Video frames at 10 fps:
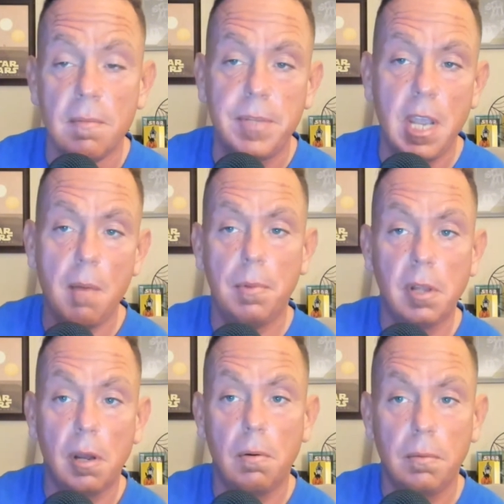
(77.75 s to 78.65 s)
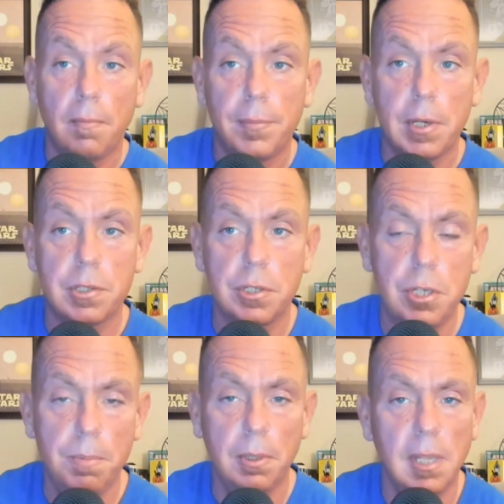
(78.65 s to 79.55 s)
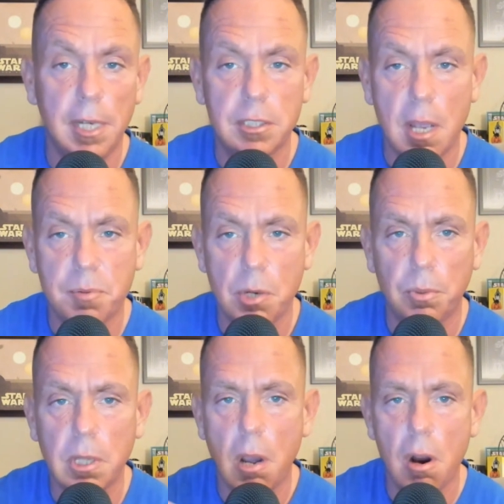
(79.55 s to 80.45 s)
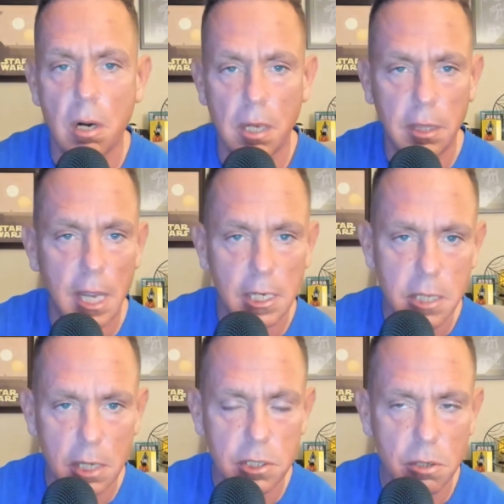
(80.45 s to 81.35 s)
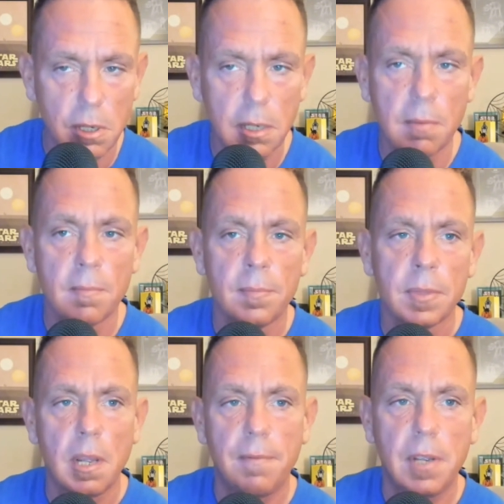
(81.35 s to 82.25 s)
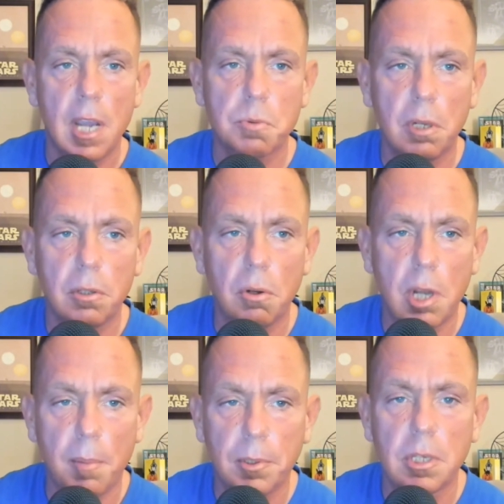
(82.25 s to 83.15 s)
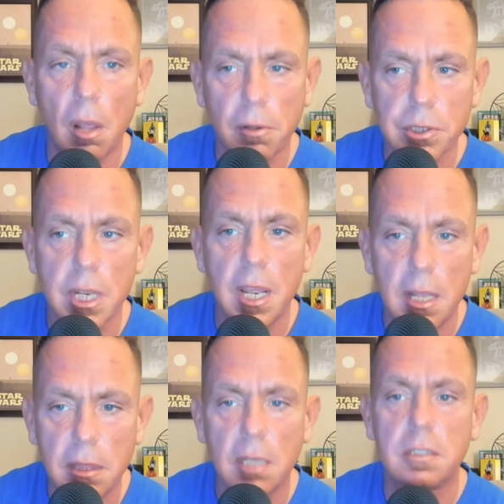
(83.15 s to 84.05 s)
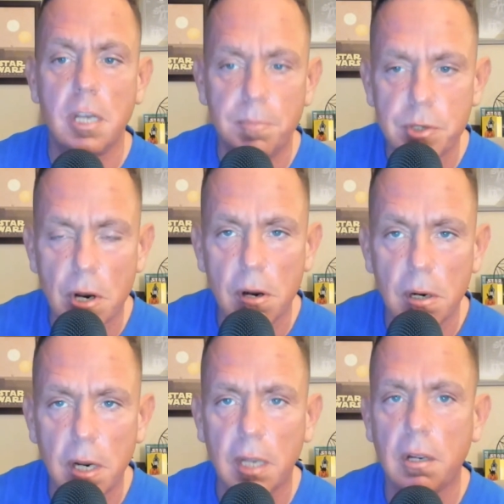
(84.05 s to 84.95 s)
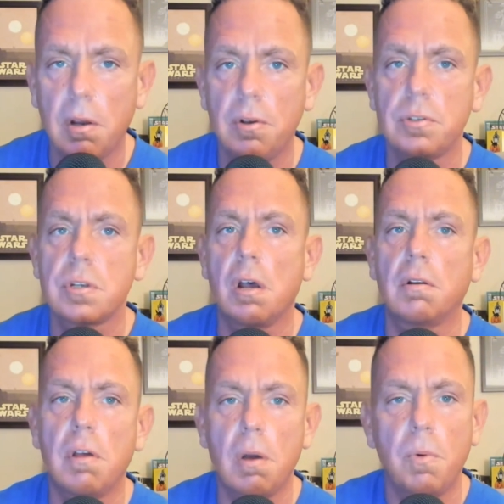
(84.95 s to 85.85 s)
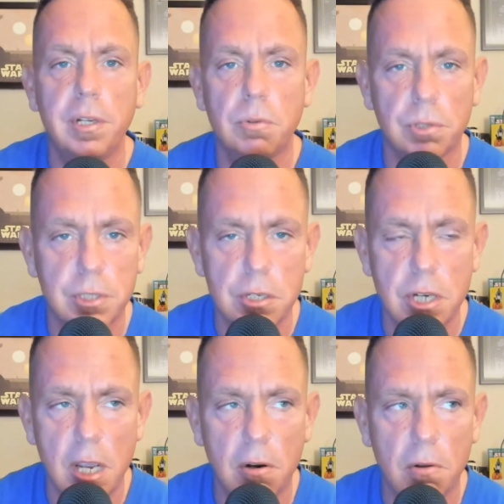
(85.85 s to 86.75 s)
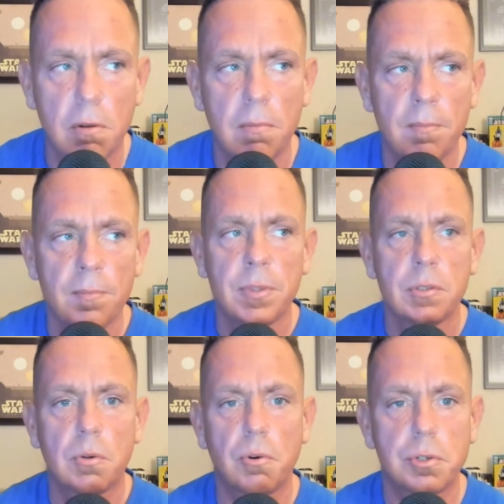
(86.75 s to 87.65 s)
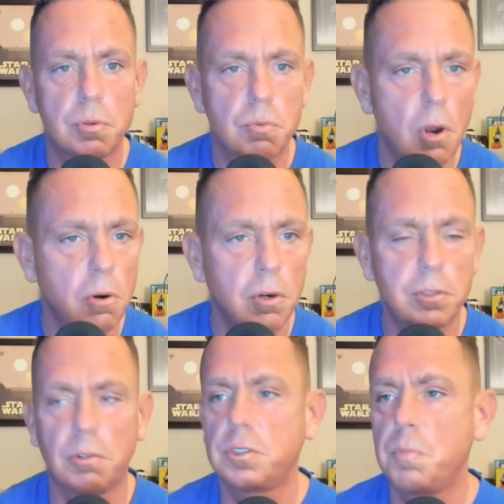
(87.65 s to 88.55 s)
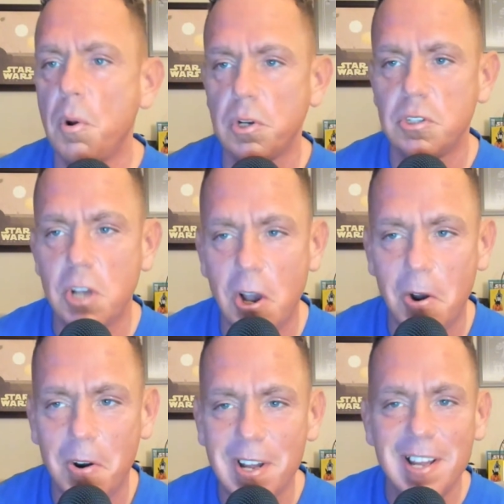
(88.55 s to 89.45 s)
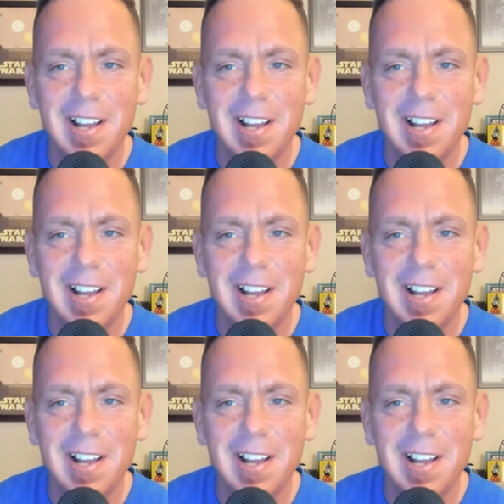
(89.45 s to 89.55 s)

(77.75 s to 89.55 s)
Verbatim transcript: Down below, there's a super thanks option with a heart and a thanks next to it. If you guys want to throw a couple dollars in the tip jar, it goes a long way towards the channel, towards Schroeder, towards Smoking Joe.